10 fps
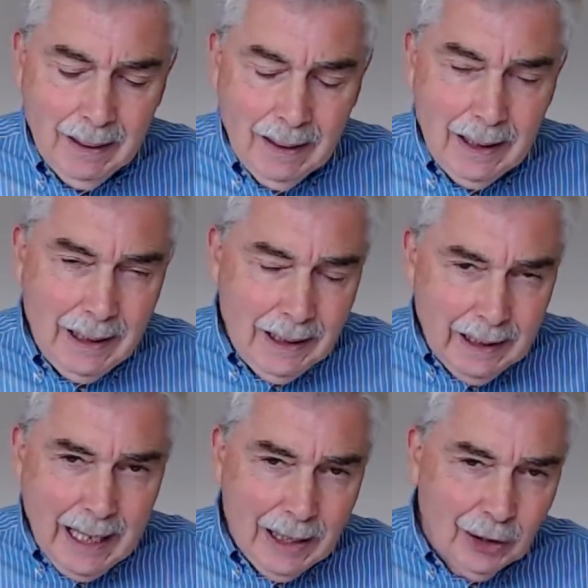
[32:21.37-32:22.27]
It
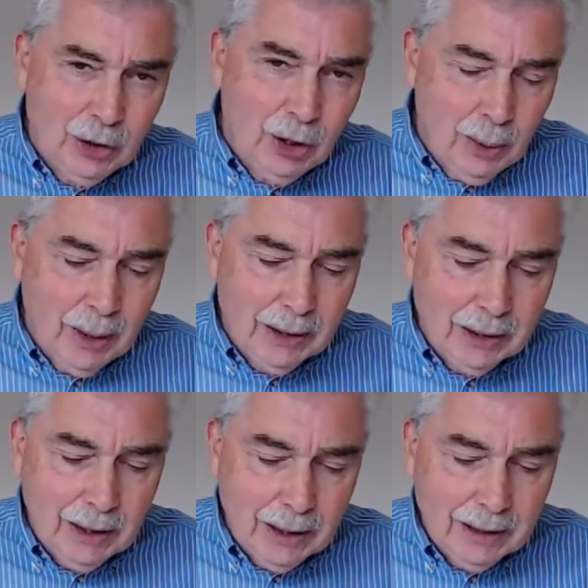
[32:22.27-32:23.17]
indicates to us
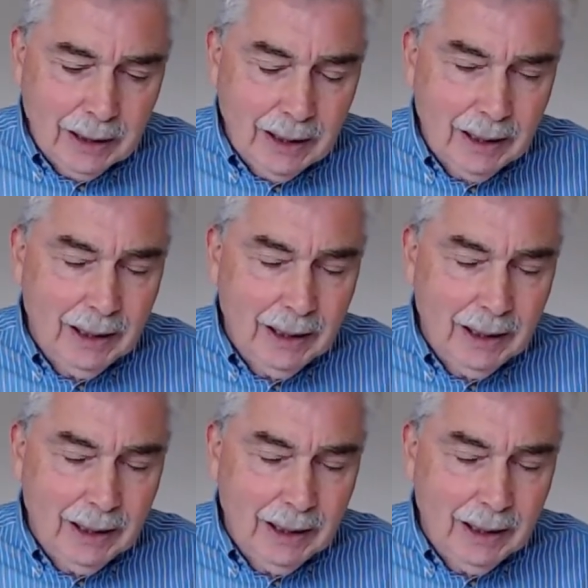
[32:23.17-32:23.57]
that uh,